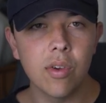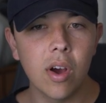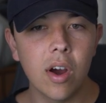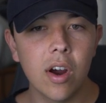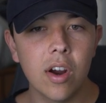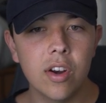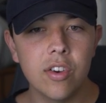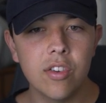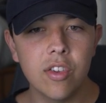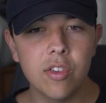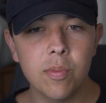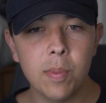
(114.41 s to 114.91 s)

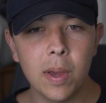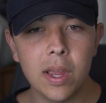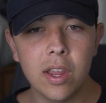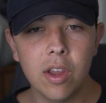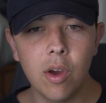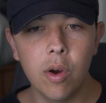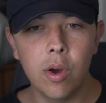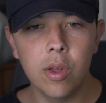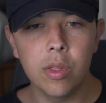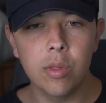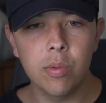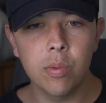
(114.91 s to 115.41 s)
are just by
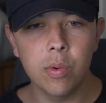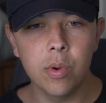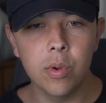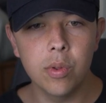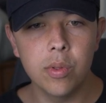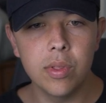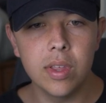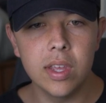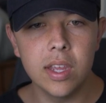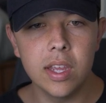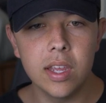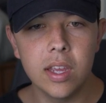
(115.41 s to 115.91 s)
going through
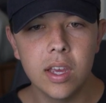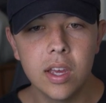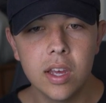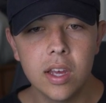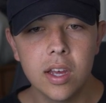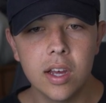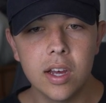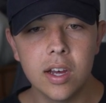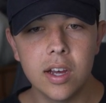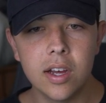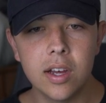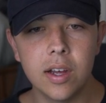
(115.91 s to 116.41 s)
the
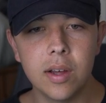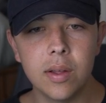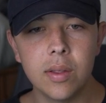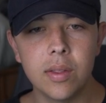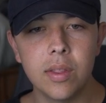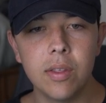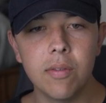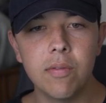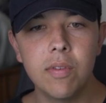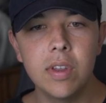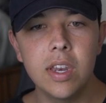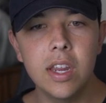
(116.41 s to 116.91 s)

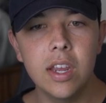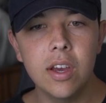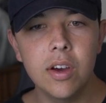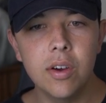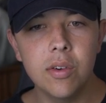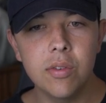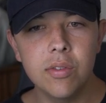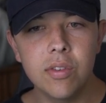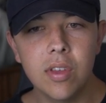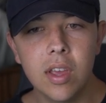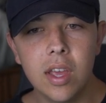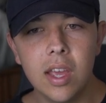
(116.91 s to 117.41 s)

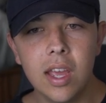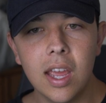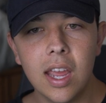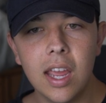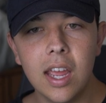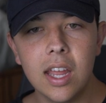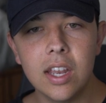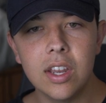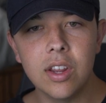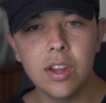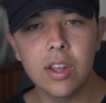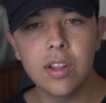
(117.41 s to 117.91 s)
videos,
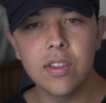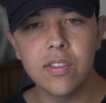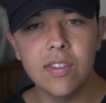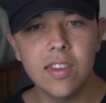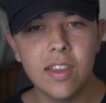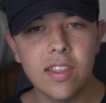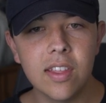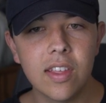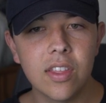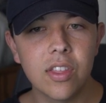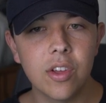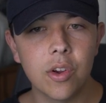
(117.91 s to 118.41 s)
and you can
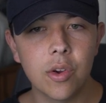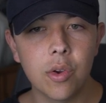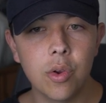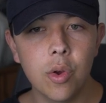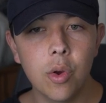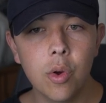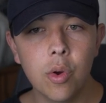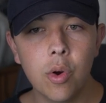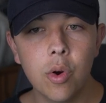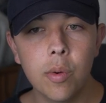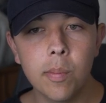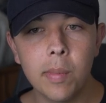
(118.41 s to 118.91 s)
see that they're
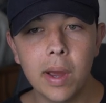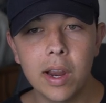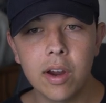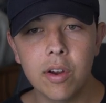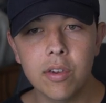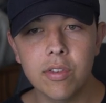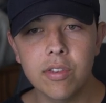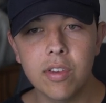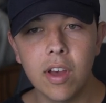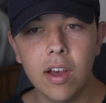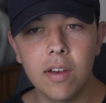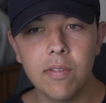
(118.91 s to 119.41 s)
Google,
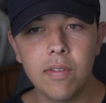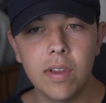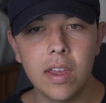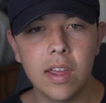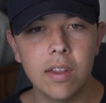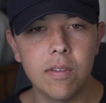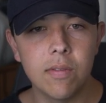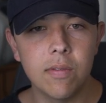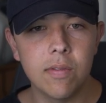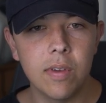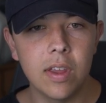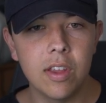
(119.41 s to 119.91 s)
Microsoft,
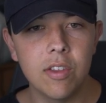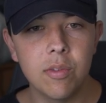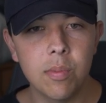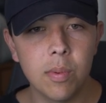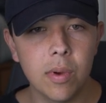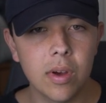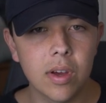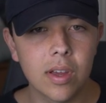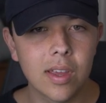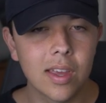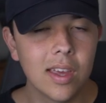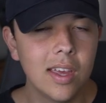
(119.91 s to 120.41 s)
and
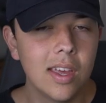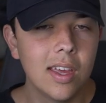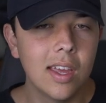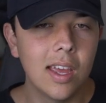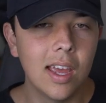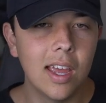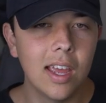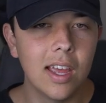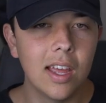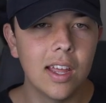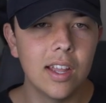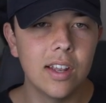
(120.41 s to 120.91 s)
Facebook.
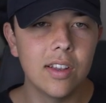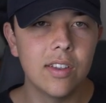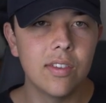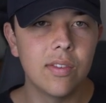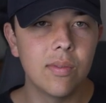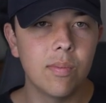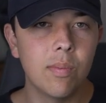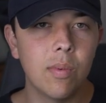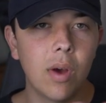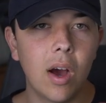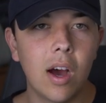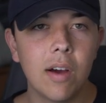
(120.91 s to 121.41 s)
And
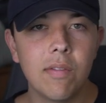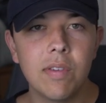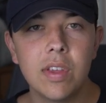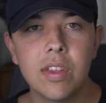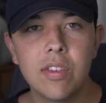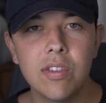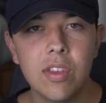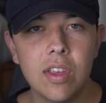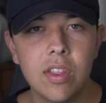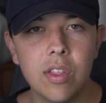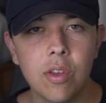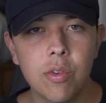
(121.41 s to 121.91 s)

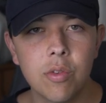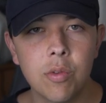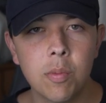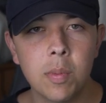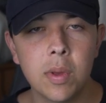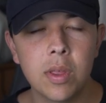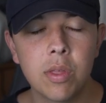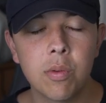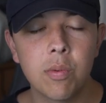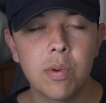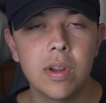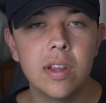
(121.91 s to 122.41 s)
obviously those would
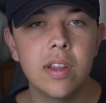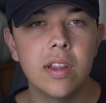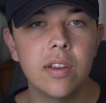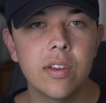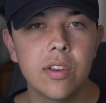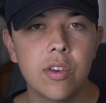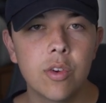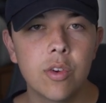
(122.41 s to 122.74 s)
be 3